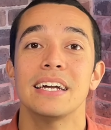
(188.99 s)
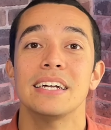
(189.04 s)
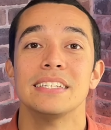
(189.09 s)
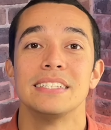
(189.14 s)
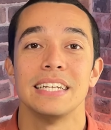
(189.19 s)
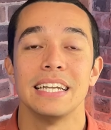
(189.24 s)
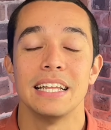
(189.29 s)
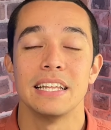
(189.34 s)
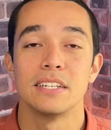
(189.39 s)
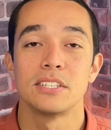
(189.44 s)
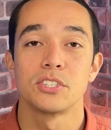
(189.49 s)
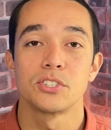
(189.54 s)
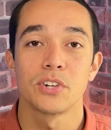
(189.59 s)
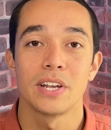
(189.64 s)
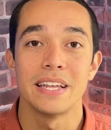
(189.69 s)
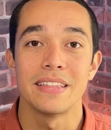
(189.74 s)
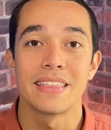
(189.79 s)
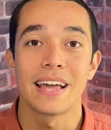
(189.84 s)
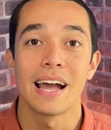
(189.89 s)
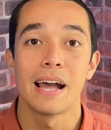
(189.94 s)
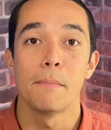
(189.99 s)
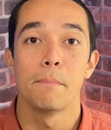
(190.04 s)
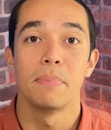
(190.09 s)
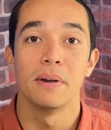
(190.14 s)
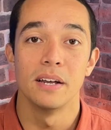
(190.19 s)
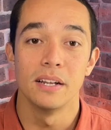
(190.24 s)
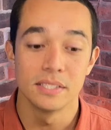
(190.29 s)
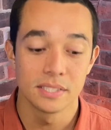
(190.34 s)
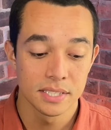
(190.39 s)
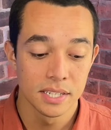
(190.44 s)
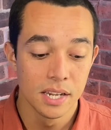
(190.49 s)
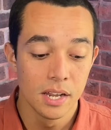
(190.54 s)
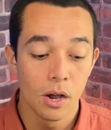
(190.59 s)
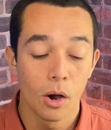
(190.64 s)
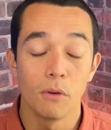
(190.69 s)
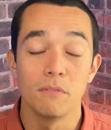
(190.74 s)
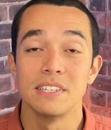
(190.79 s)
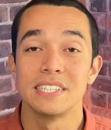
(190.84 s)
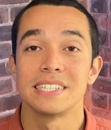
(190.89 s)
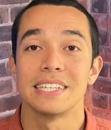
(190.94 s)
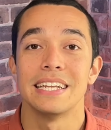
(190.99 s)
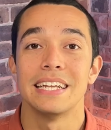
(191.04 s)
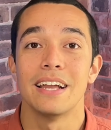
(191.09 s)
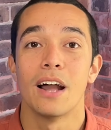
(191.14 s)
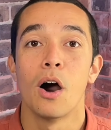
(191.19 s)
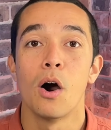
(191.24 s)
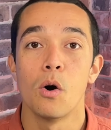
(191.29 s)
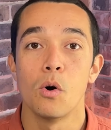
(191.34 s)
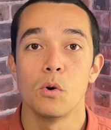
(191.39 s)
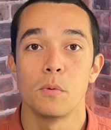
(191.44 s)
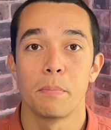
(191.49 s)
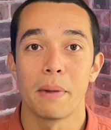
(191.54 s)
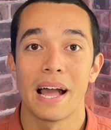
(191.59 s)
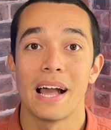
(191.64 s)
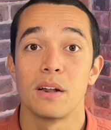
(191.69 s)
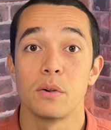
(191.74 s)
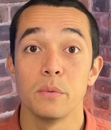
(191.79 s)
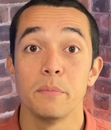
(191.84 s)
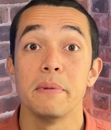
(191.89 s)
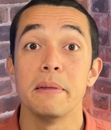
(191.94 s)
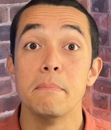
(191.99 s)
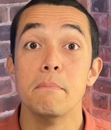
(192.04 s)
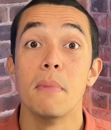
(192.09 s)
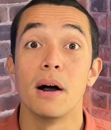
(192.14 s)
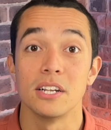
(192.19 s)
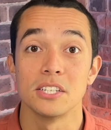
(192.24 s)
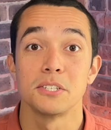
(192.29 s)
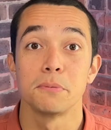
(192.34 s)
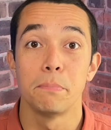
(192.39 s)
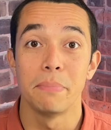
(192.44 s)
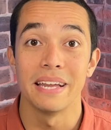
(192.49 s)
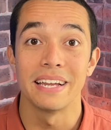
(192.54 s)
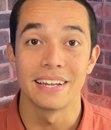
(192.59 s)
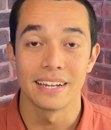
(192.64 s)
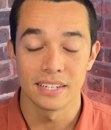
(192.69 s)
to illustrate that, but obviously a hold bag would be much bigger,